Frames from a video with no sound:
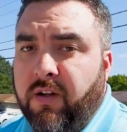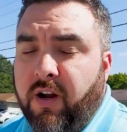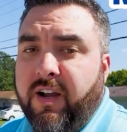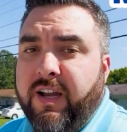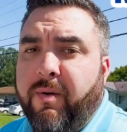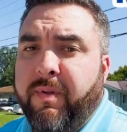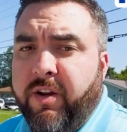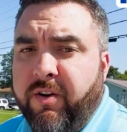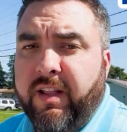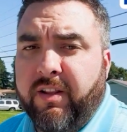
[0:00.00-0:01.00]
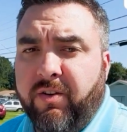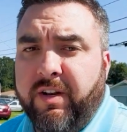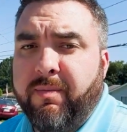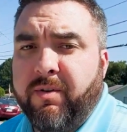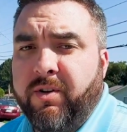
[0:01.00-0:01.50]
All right, now that great little
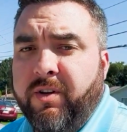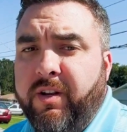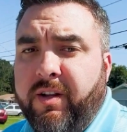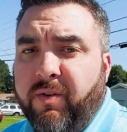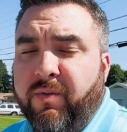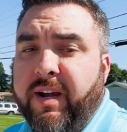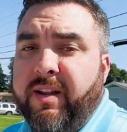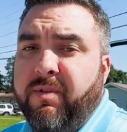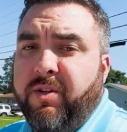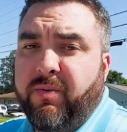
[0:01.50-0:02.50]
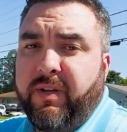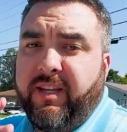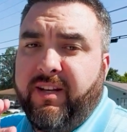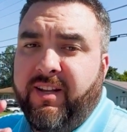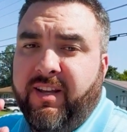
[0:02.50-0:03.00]
neighborhood right in
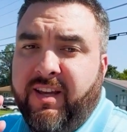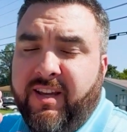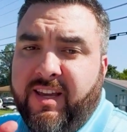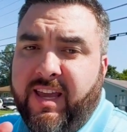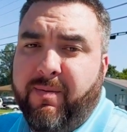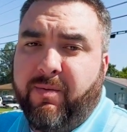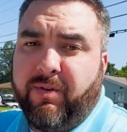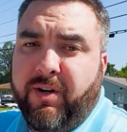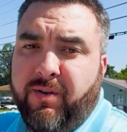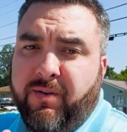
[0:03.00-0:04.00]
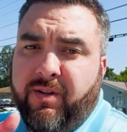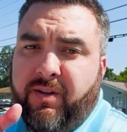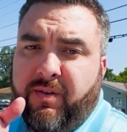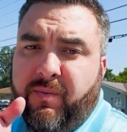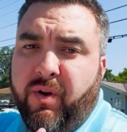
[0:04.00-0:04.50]
between Ammo Road
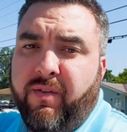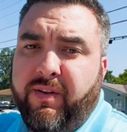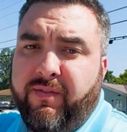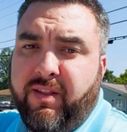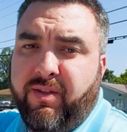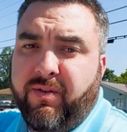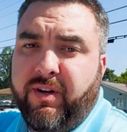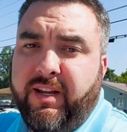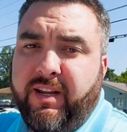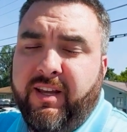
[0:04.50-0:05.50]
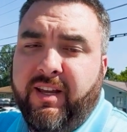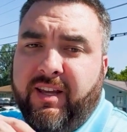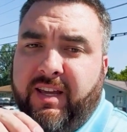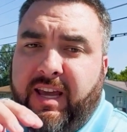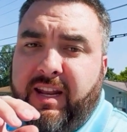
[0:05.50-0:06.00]
153
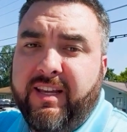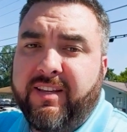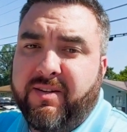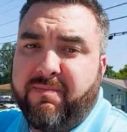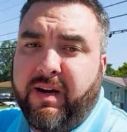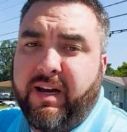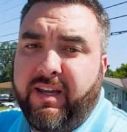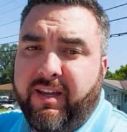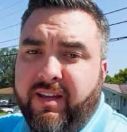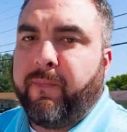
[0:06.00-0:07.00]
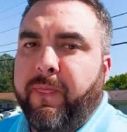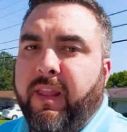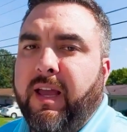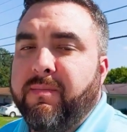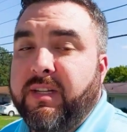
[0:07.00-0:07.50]
and Pickens Pike.
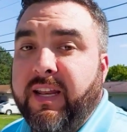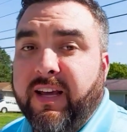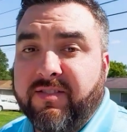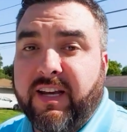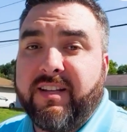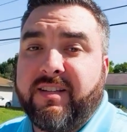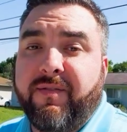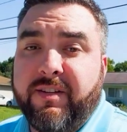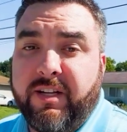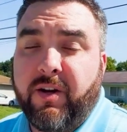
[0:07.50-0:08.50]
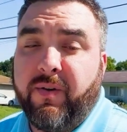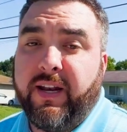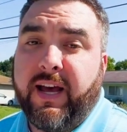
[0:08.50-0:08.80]
I'm standing outside of 1708